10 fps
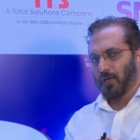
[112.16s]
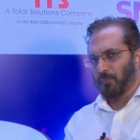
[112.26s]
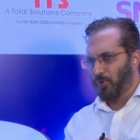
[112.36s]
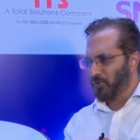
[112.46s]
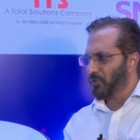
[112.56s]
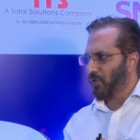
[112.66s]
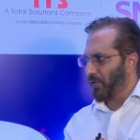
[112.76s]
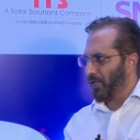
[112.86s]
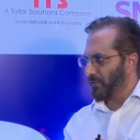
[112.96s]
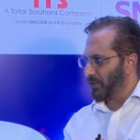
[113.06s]
Most of the
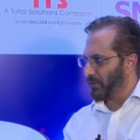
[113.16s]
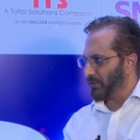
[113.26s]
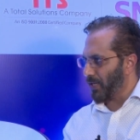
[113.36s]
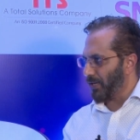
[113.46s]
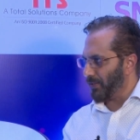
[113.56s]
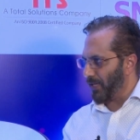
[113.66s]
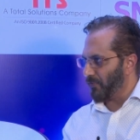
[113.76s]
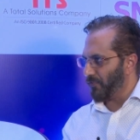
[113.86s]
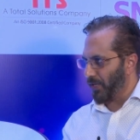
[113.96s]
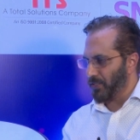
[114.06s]
organizations are in
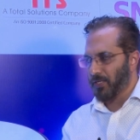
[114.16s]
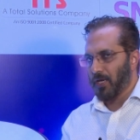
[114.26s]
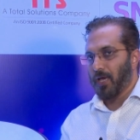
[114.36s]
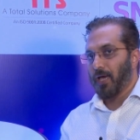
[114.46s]
that phase.